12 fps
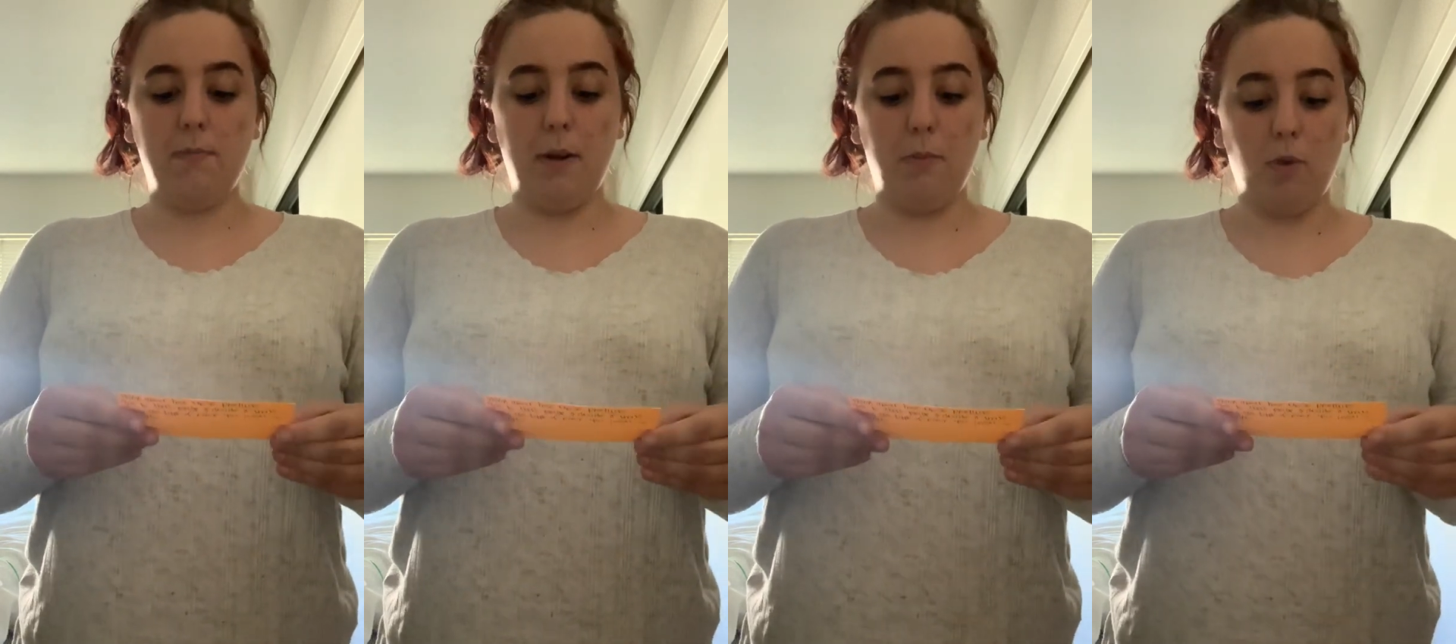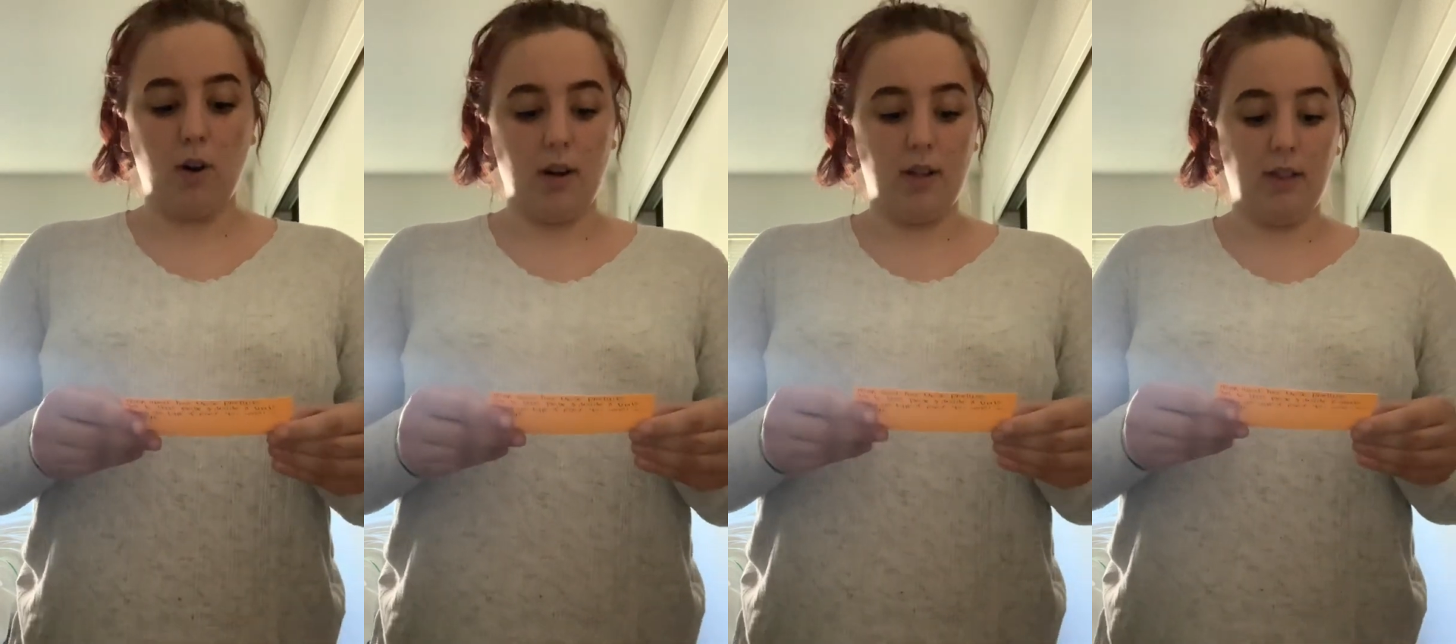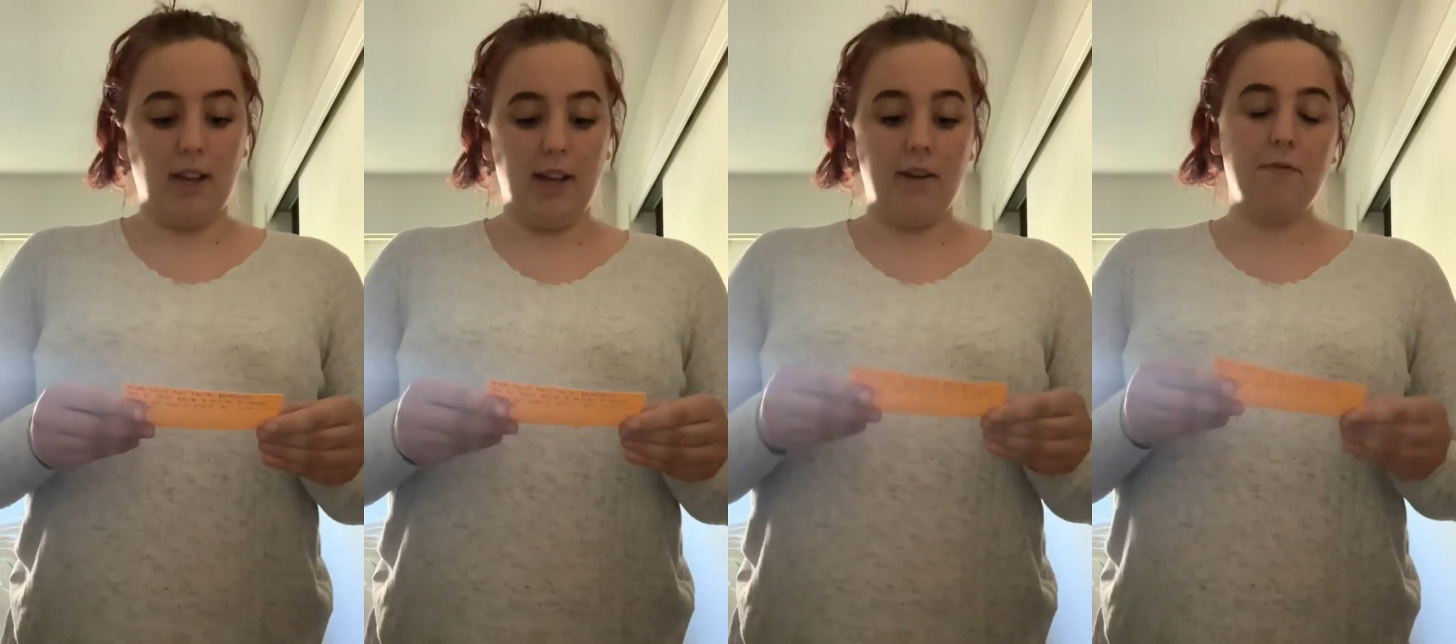spend more on
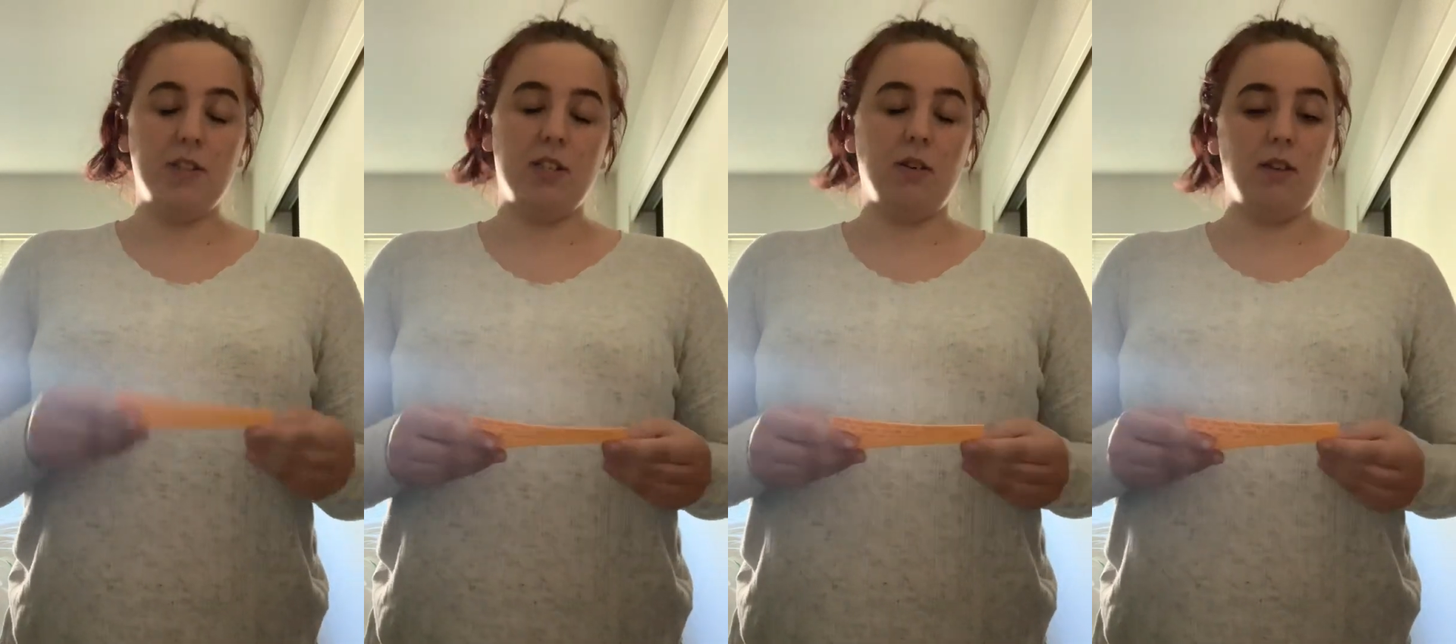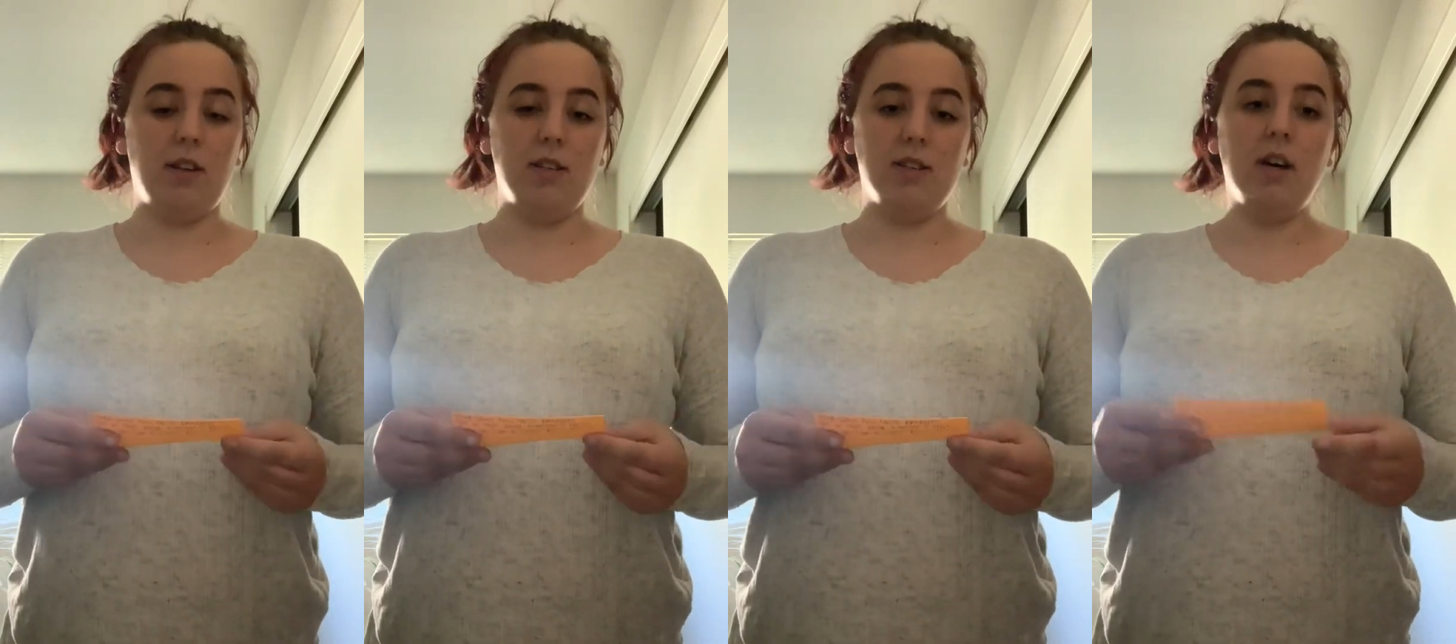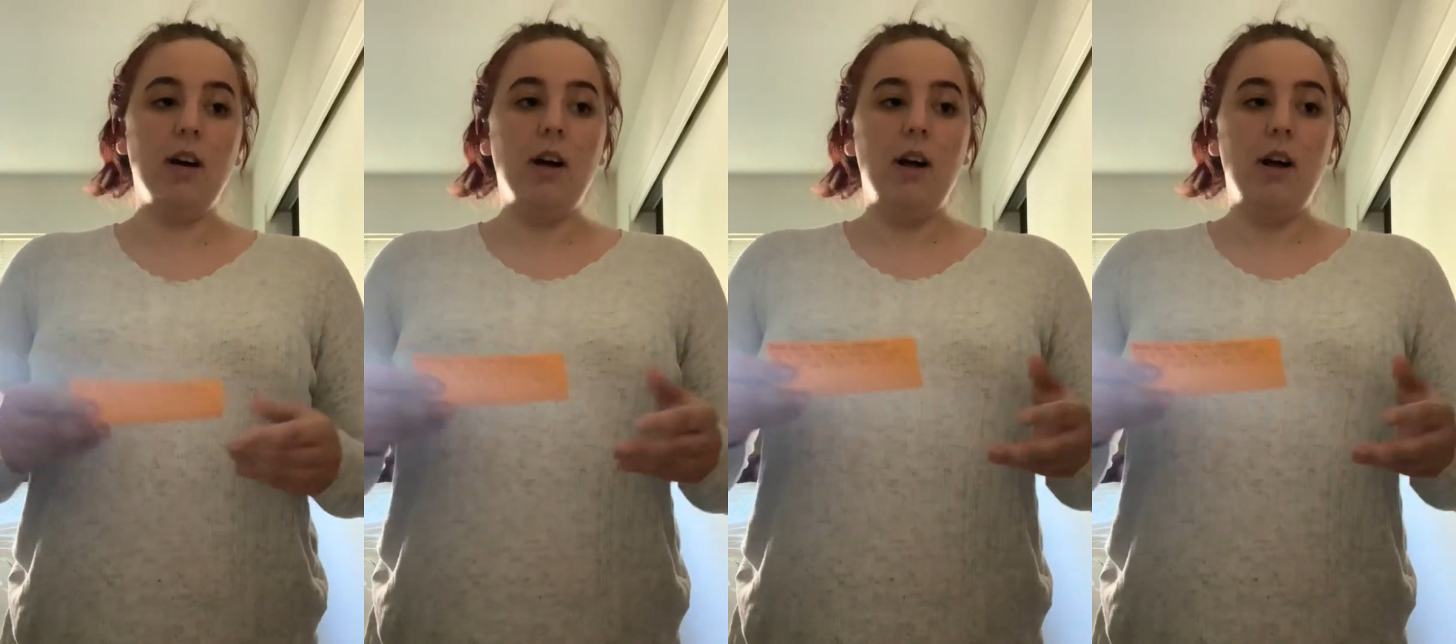land and facilities